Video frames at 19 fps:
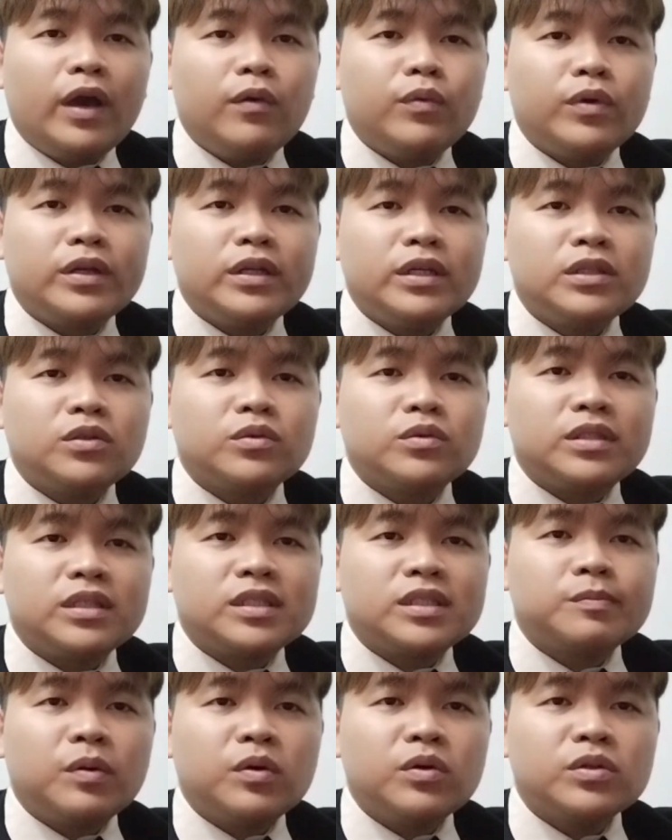we need to
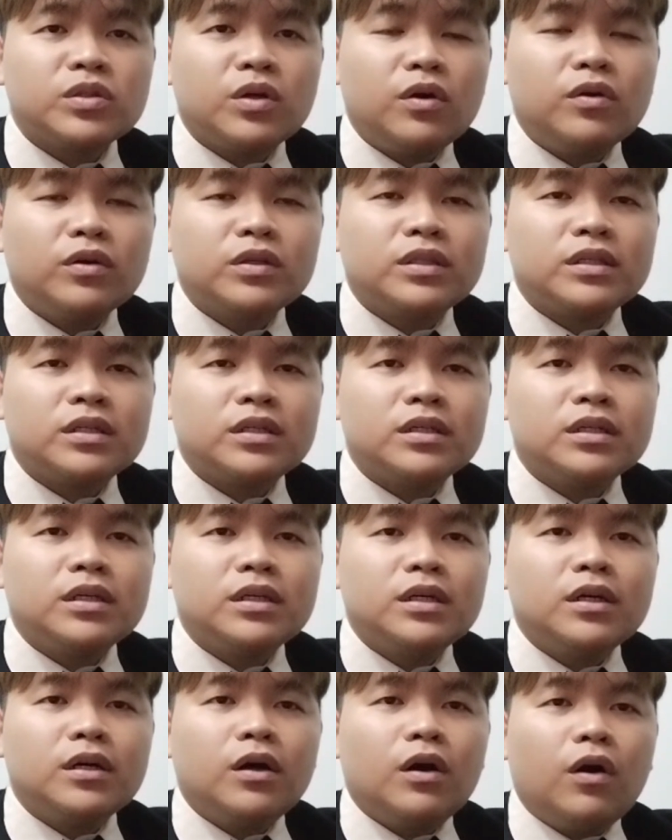dispose
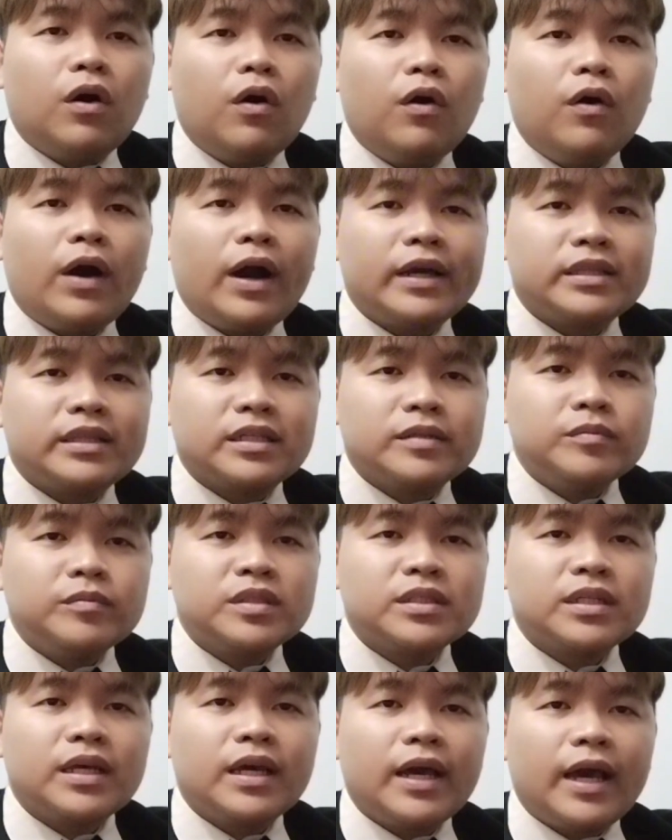all items
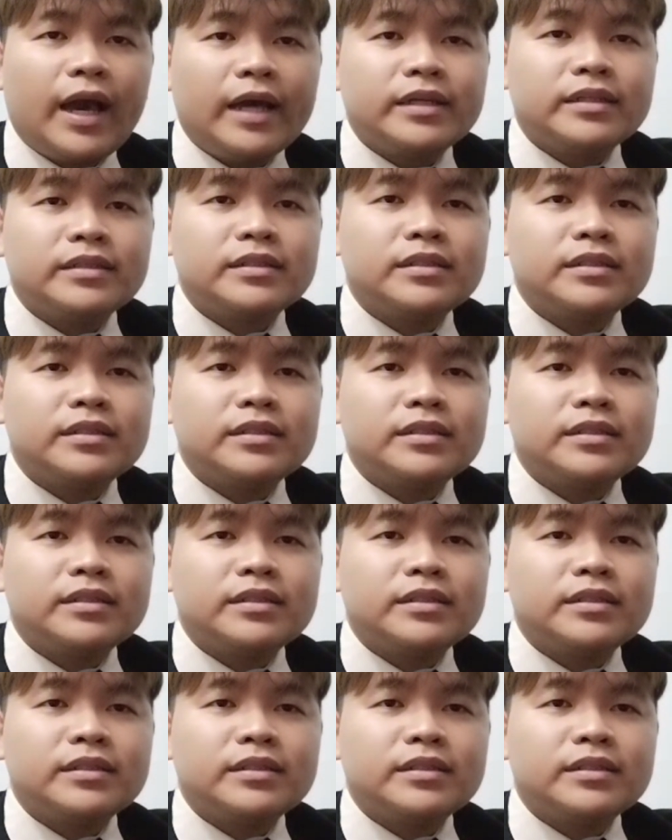and